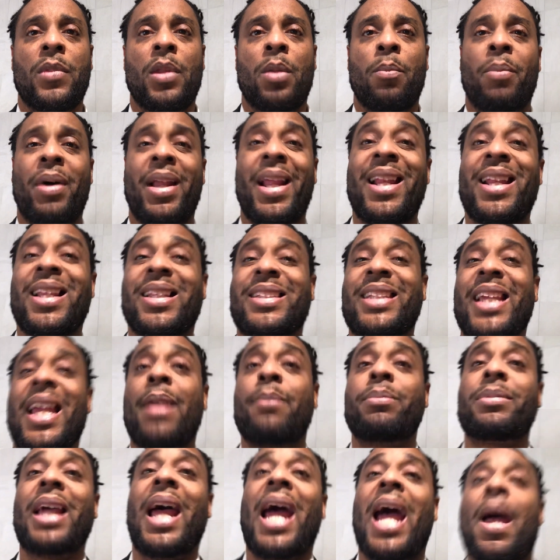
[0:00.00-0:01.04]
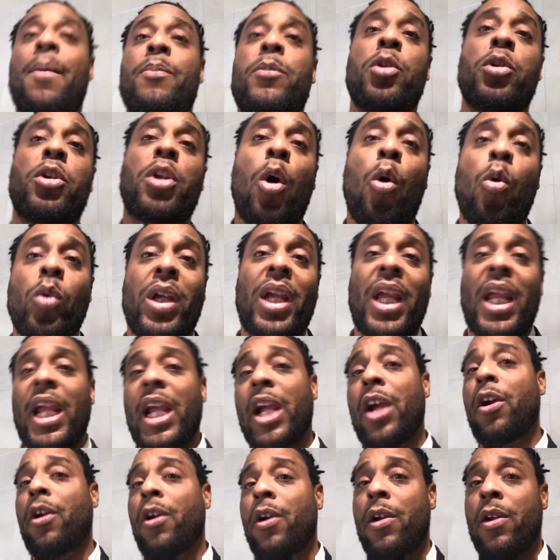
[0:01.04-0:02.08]
But at the same time, you don't
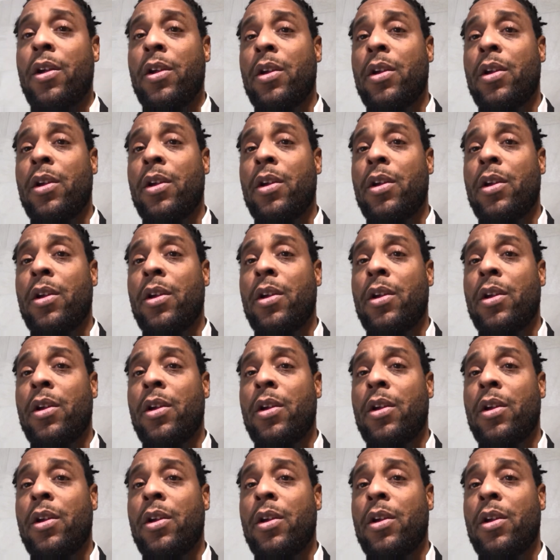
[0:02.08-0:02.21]
care